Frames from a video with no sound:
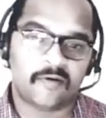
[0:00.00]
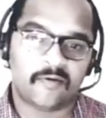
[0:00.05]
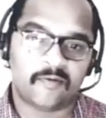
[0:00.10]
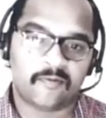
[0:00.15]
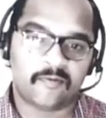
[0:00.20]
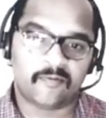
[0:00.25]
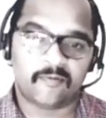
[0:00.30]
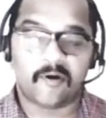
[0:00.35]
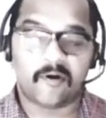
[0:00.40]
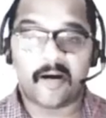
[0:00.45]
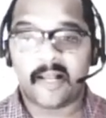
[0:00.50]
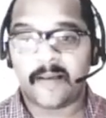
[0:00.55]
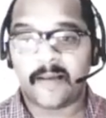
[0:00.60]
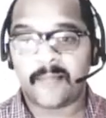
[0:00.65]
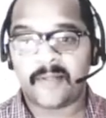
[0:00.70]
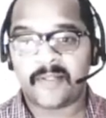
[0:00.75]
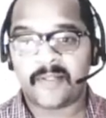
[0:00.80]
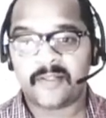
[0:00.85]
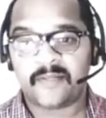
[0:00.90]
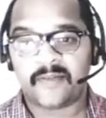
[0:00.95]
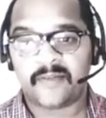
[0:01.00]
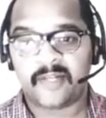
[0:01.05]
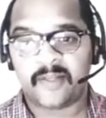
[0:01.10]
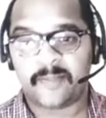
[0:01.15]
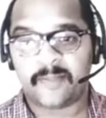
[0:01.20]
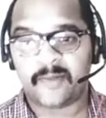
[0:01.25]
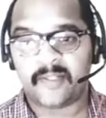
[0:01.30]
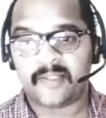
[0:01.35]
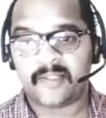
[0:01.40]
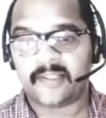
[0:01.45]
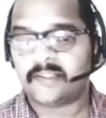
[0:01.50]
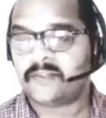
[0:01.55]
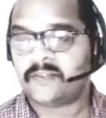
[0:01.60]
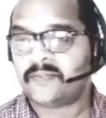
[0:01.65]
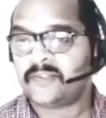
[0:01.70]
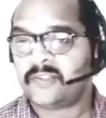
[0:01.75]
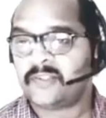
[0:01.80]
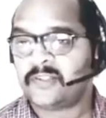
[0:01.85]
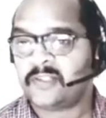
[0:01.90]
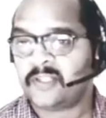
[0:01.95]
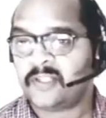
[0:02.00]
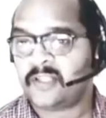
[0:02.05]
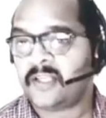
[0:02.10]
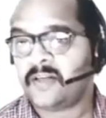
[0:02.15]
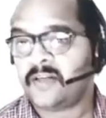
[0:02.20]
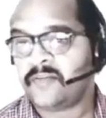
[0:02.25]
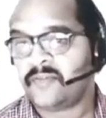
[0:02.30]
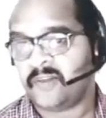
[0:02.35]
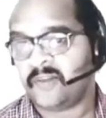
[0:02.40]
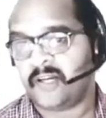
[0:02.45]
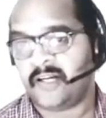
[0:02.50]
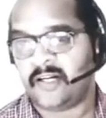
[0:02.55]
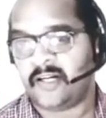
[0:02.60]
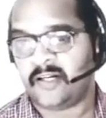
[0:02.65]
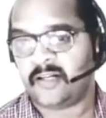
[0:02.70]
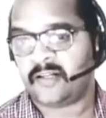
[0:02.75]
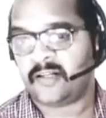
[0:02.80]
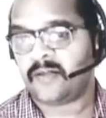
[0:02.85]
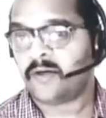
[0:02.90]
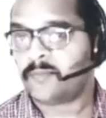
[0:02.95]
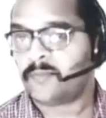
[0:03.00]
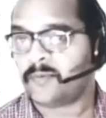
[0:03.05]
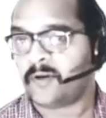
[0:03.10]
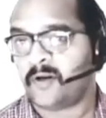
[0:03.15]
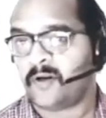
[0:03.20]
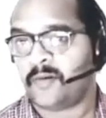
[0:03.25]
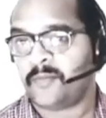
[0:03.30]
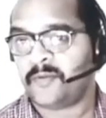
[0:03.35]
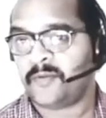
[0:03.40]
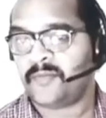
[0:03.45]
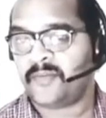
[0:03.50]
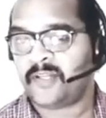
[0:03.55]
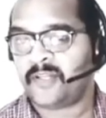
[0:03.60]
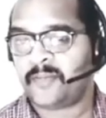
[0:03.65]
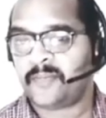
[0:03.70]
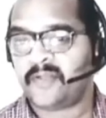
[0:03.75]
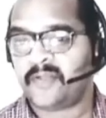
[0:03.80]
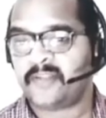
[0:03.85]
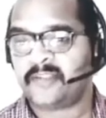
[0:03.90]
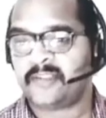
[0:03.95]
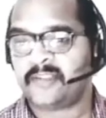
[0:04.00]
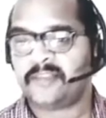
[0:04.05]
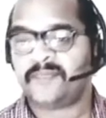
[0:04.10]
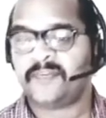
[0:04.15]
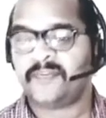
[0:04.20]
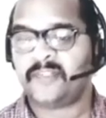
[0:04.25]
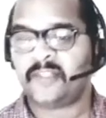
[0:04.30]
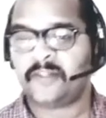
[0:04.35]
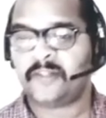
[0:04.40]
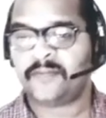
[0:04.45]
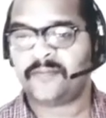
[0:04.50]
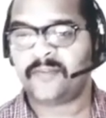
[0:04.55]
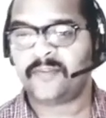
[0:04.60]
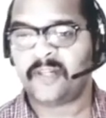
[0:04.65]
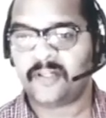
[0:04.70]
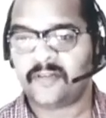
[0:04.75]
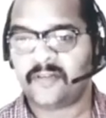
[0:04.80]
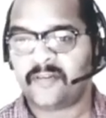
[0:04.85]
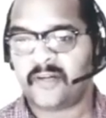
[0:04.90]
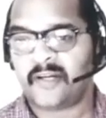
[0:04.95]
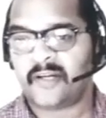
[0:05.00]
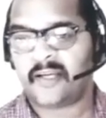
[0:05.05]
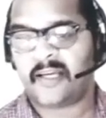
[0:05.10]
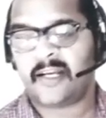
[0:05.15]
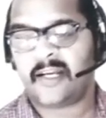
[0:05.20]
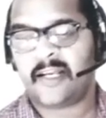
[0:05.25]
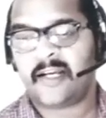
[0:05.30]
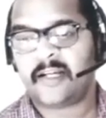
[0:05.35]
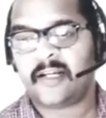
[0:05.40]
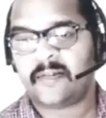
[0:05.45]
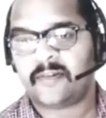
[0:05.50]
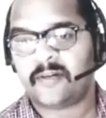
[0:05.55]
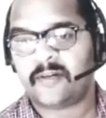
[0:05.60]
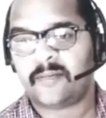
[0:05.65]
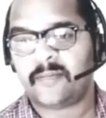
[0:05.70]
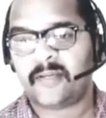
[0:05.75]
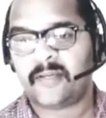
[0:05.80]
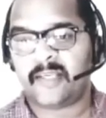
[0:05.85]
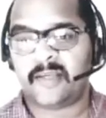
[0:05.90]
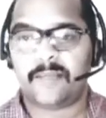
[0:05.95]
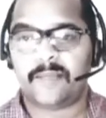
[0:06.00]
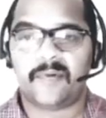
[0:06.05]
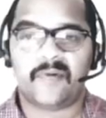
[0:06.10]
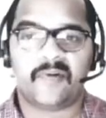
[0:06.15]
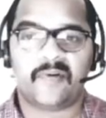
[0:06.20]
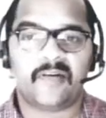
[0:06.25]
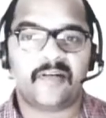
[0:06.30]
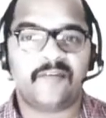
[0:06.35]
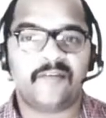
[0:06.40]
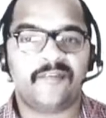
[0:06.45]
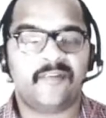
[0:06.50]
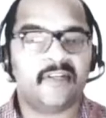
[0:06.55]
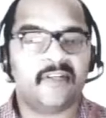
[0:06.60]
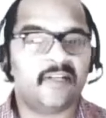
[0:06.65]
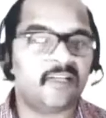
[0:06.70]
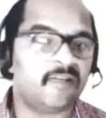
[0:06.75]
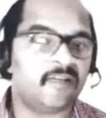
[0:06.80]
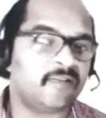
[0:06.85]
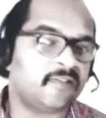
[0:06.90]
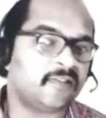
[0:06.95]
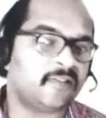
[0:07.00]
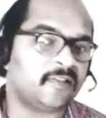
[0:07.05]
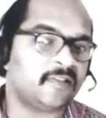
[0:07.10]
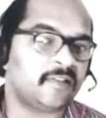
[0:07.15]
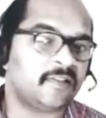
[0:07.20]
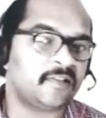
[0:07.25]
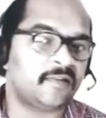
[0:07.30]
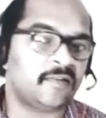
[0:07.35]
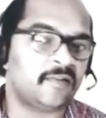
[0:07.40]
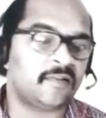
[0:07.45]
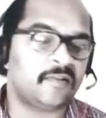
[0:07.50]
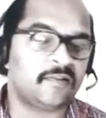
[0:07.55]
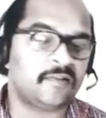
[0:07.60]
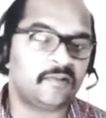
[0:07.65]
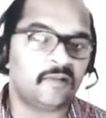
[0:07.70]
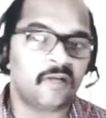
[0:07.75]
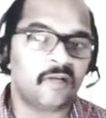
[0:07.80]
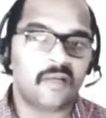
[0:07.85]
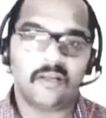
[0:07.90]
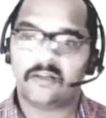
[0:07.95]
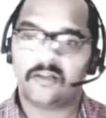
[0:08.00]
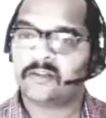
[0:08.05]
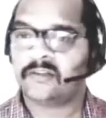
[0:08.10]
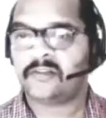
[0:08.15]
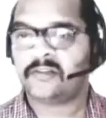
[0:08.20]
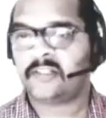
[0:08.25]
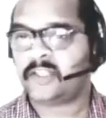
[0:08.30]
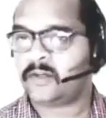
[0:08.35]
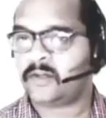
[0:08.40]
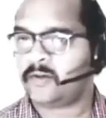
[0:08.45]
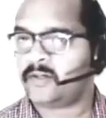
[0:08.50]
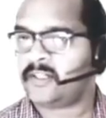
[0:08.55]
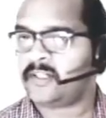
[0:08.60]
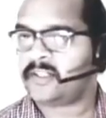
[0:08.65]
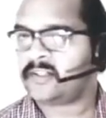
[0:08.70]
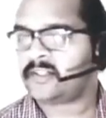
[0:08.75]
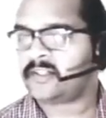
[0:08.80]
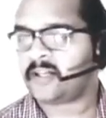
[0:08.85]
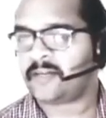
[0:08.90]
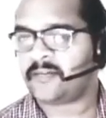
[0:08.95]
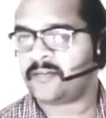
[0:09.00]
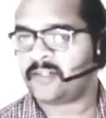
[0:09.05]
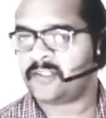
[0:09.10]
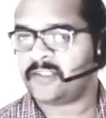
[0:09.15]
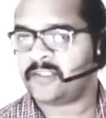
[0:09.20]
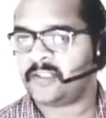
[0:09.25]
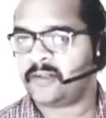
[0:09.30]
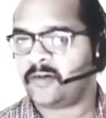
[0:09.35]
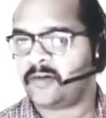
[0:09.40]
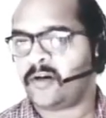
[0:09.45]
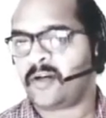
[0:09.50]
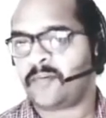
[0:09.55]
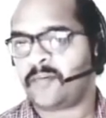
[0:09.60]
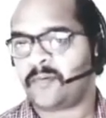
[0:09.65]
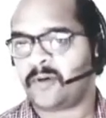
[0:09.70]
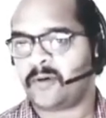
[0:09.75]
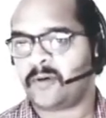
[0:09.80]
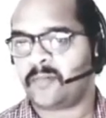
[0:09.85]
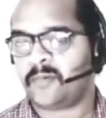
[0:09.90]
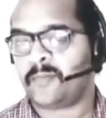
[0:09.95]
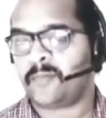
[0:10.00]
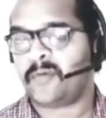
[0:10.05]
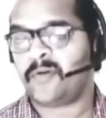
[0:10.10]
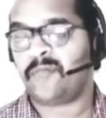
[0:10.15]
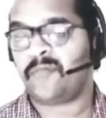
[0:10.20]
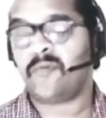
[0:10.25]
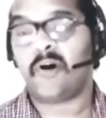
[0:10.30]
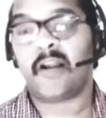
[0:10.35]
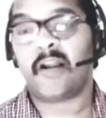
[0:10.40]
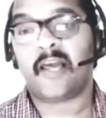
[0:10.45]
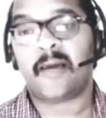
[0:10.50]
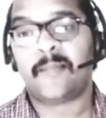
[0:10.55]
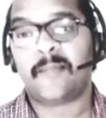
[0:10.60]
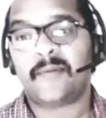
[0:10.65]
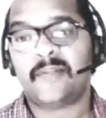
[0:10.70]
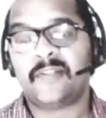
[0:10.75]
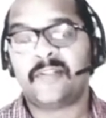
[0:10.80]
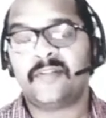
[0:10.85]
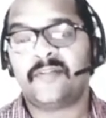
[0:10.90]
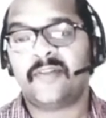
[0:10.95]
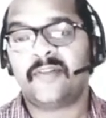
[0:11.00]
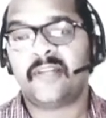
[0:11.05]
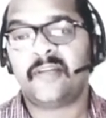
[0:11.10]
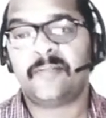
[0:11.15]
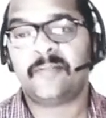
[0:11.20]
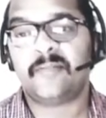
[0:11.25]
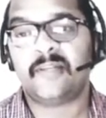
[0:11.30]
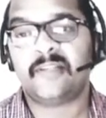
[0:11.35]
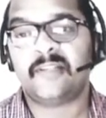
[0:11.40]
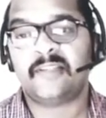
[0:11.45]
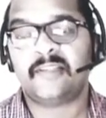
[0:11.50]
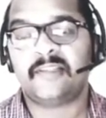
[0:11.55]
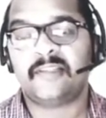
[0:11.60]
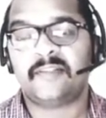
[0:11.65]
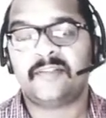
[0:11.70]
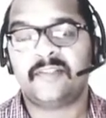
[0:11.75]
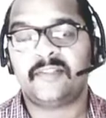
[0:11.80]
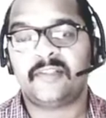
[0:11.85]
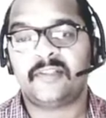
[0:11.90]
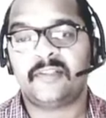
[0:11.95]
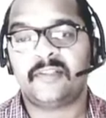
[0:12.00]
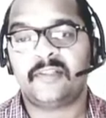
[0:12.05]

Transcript: what happens if I replace s with infinite? No problem. If you replace s with infinite, I'll get 1 by e power infinity, which is equal to 0. It is converging, not a problem. But what happens if I replace s with